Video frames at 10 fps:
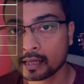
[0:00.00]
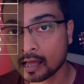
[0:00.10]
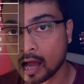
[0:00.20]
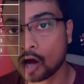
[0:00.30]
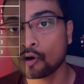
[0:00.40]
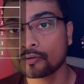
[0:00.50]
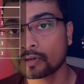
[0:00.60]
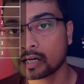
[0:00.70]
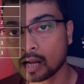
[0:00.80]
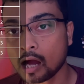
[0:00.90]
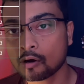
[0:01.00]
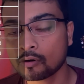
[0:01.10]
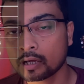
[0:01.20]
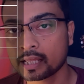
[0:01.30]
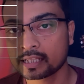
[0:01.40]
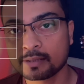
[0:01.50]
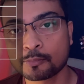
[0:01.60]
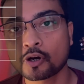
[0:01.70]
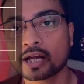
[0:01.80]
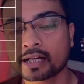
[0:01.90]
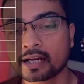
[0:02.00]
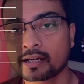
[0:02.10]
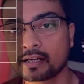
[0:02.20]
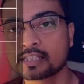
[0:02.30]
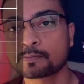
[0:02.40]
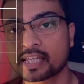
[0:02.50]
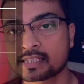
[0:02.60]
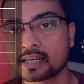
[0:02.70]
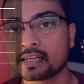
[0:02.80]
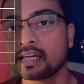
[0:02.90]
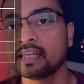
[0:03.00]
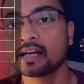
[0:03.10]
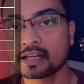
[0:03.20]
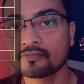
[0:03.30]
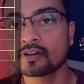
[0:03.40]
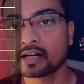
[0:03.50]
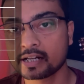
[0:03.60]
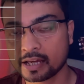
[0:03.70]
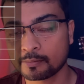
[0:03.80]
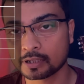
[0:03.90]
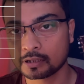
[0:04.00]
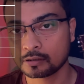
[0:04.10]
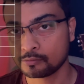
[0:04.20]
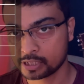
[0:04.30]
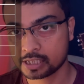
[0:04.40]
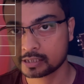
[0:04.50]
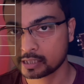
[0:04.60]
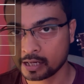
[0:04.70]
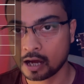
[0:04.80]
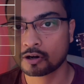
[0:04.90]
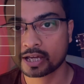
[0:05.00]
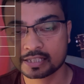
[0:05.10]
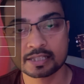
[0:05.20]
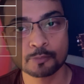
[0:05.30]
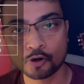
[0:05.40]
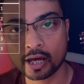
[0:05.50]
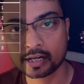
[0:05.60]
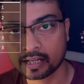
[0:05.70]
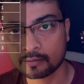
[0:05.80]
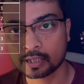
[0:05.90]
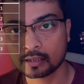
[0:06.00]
However, now the product category is present in a different table, which is in our case the product table.